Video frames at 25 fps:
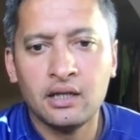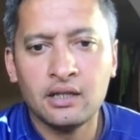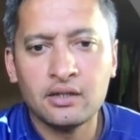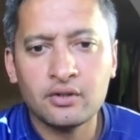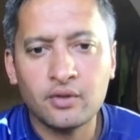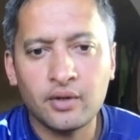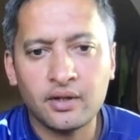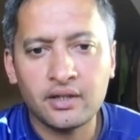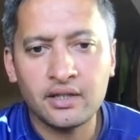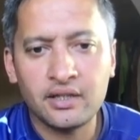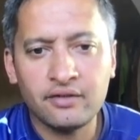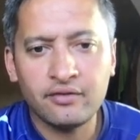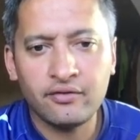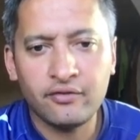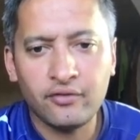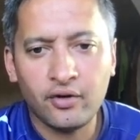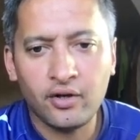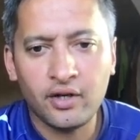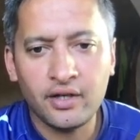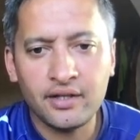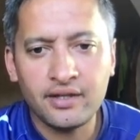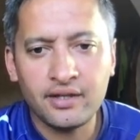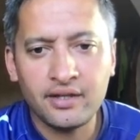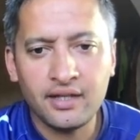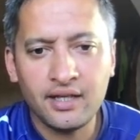Let's quickly
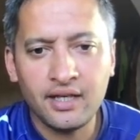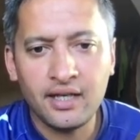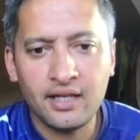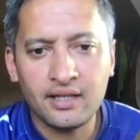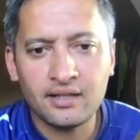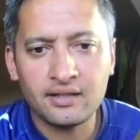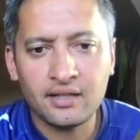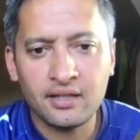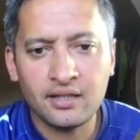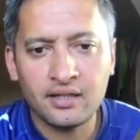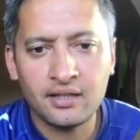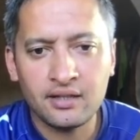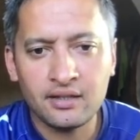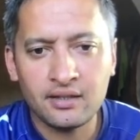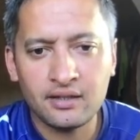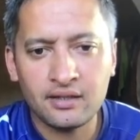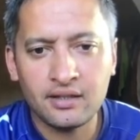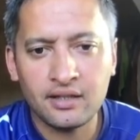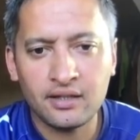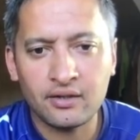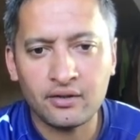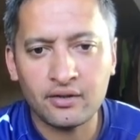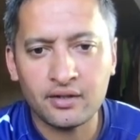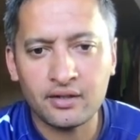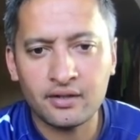find that.
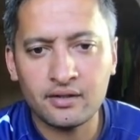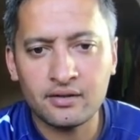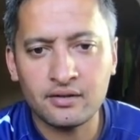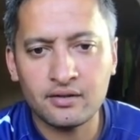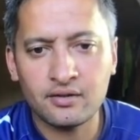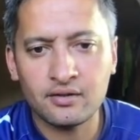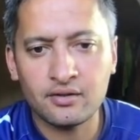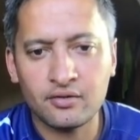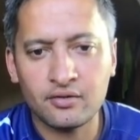There it is,